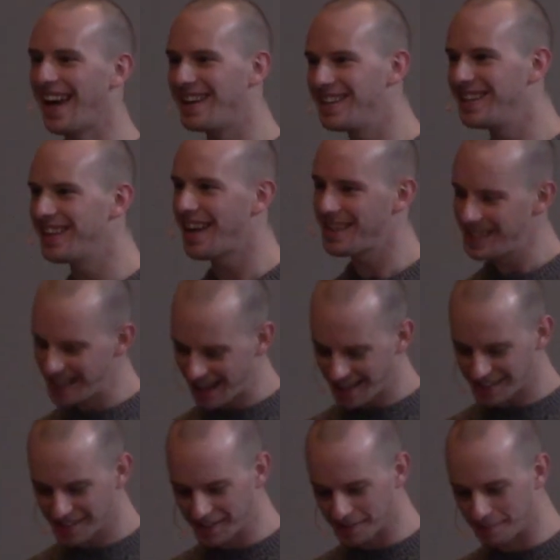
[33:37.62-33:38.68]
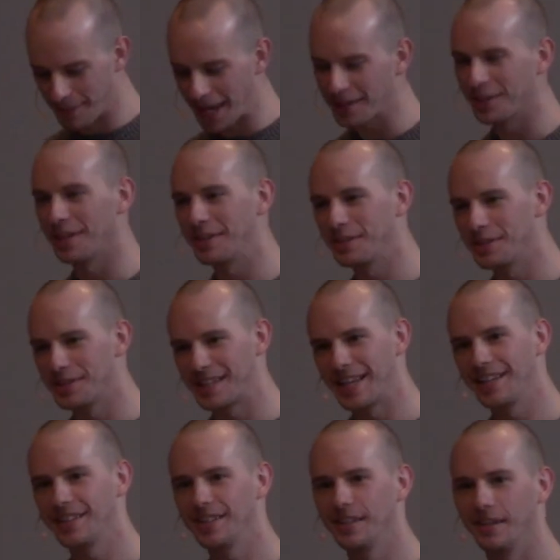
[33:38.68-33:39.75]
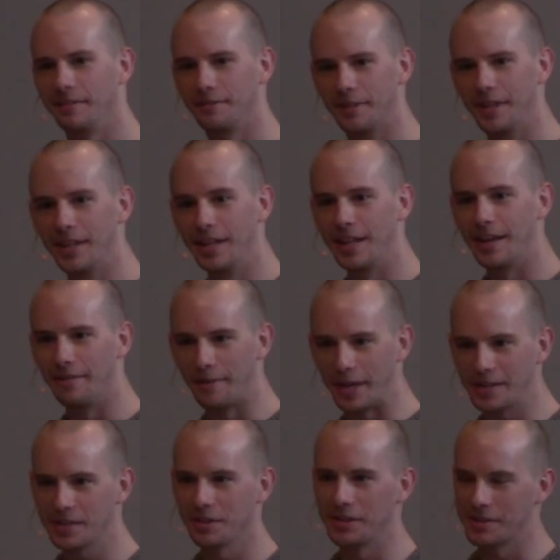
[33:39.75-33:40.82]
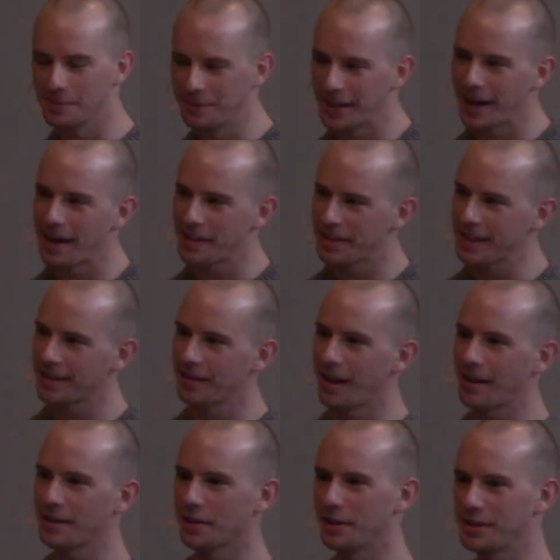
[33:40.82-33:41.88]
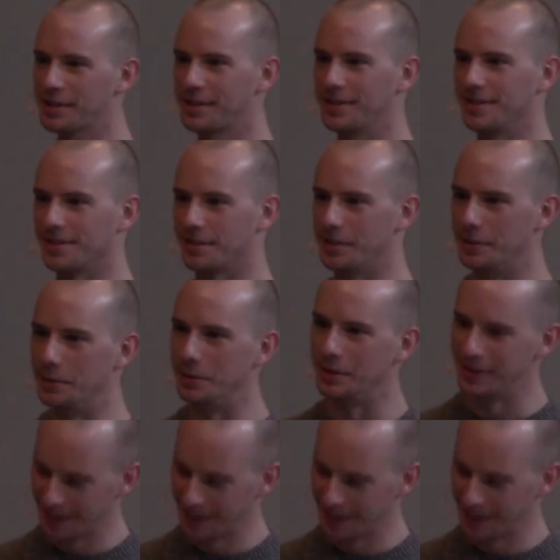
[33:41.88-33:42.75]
and he and he has this better understanding of evangelism that I think a lot of Christians do.